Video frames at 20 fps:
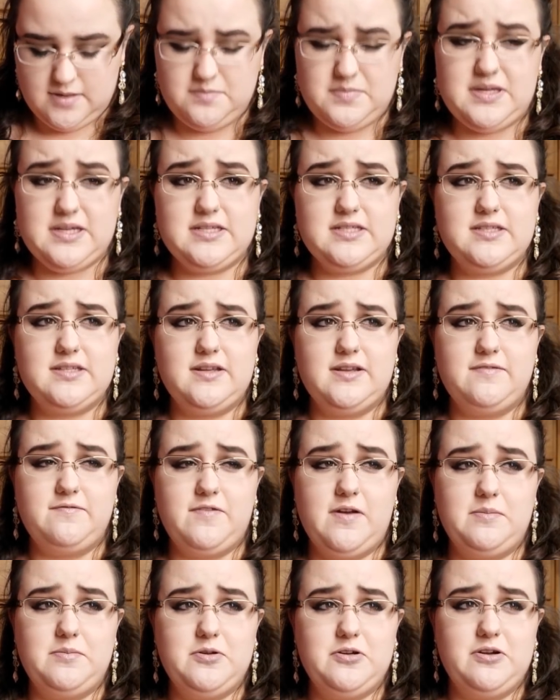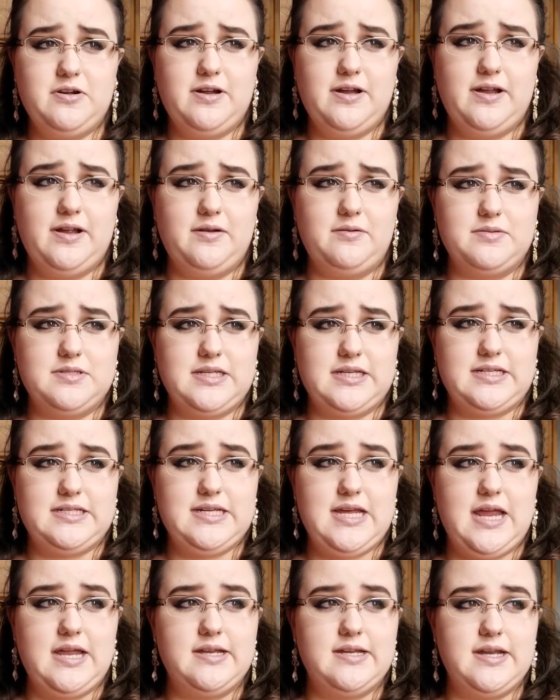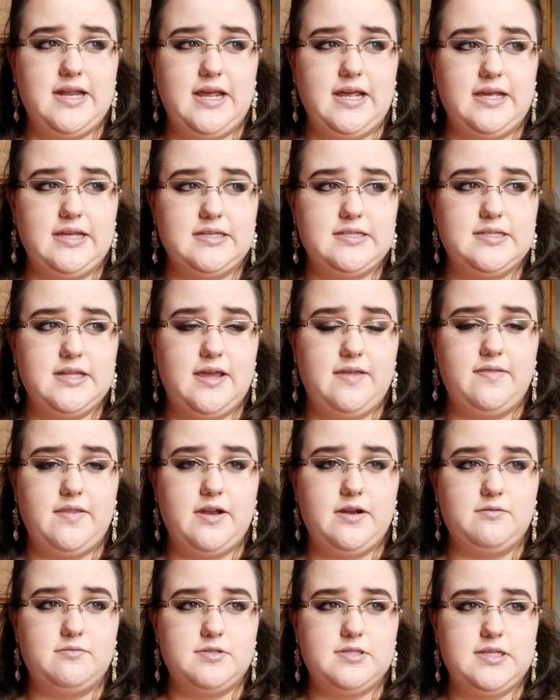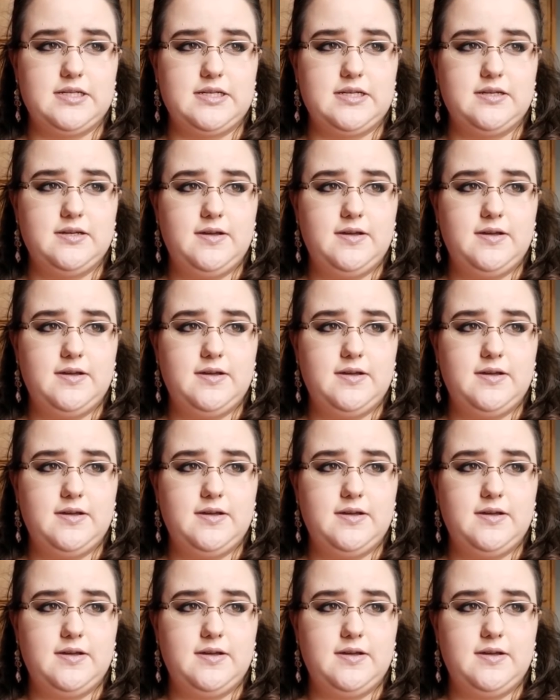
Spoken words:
because in February it was like 10 days, and then it was